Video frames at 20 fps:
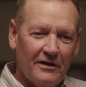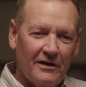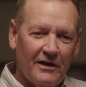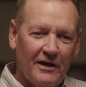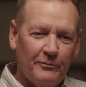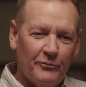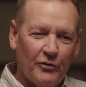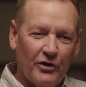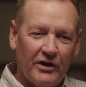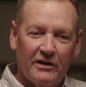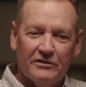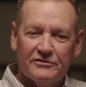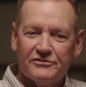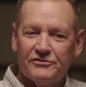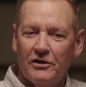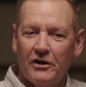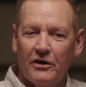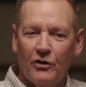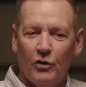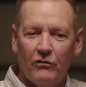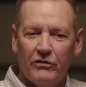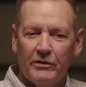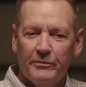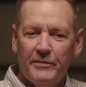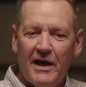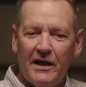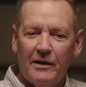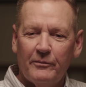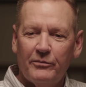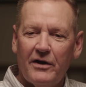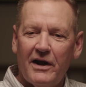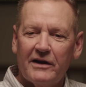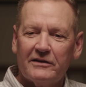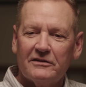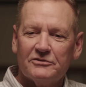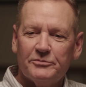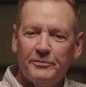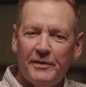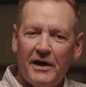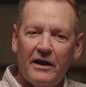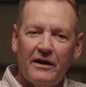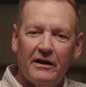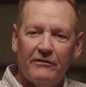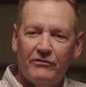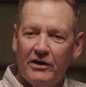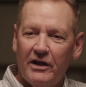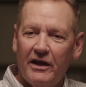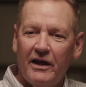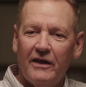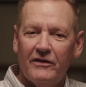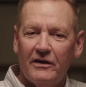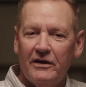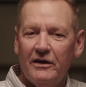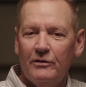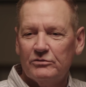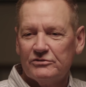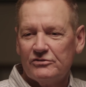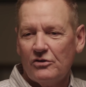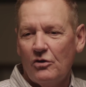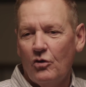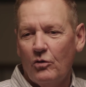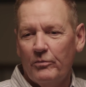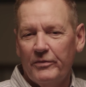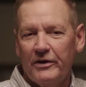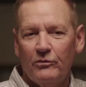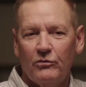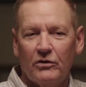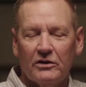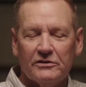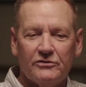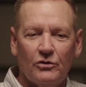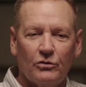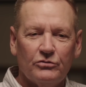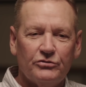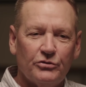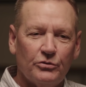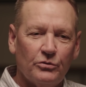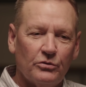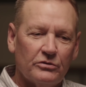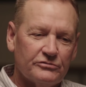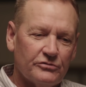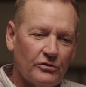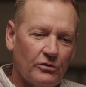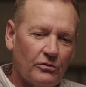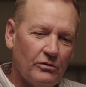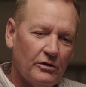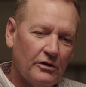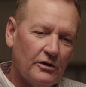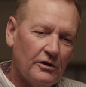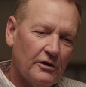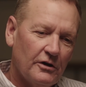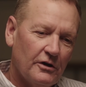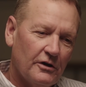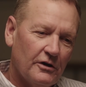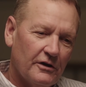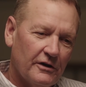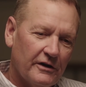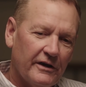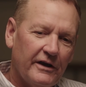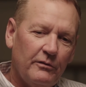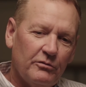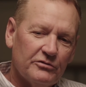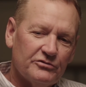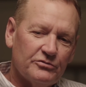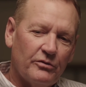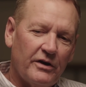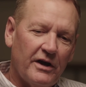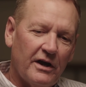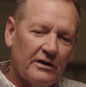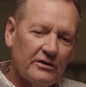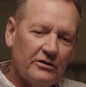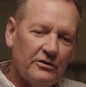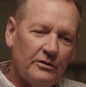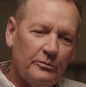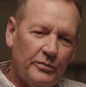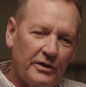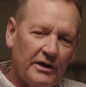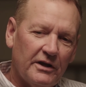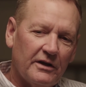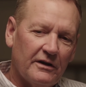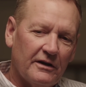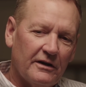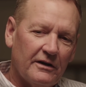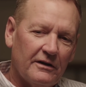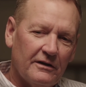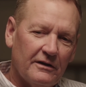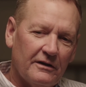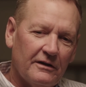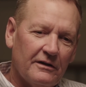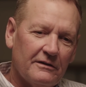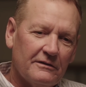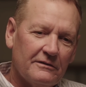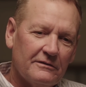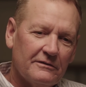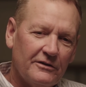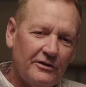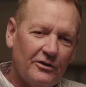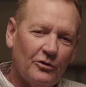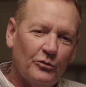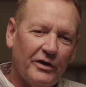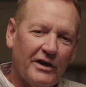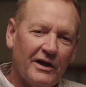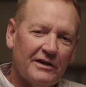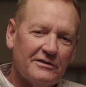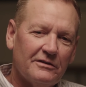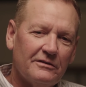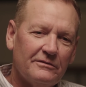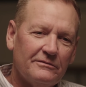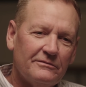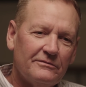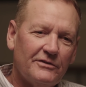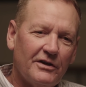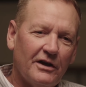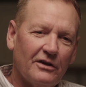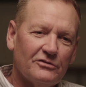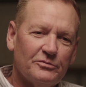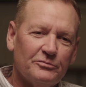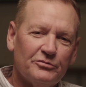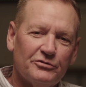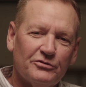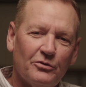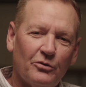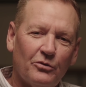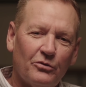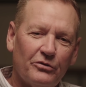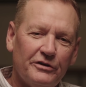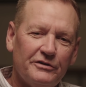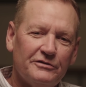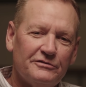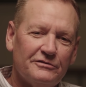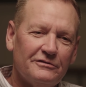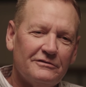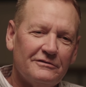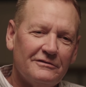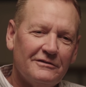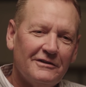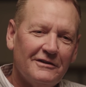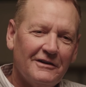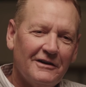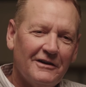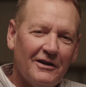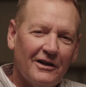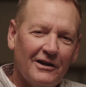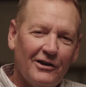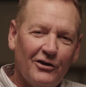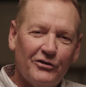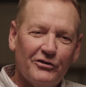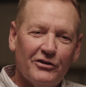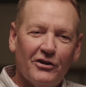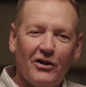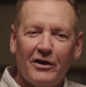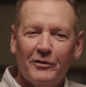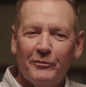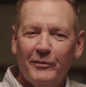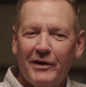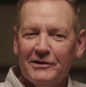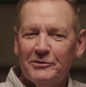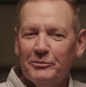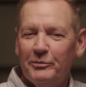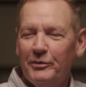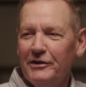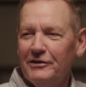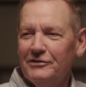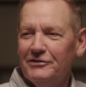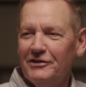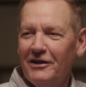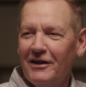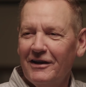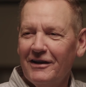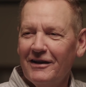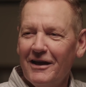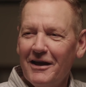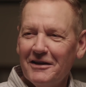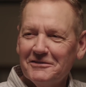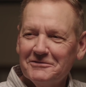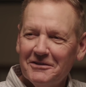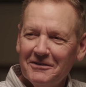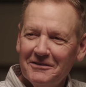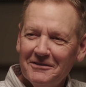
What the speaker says: He'd bring his son over to batting practice about every day that he was home. He wasn't on tour, so he was around a good bit. And we got to tell some stories and learned a lot about the PGA guys.